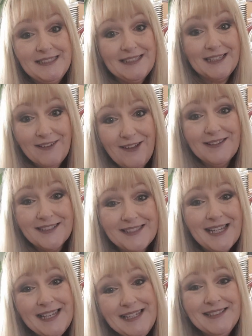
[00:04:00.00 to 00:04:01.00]
still a
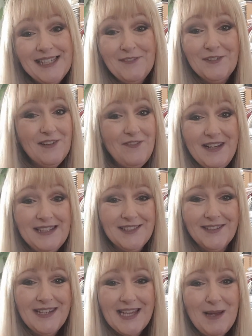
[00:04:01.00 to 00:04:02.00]
holiday, even if it is
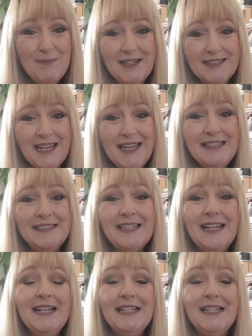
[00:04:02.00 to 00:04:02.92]
only a couple of days.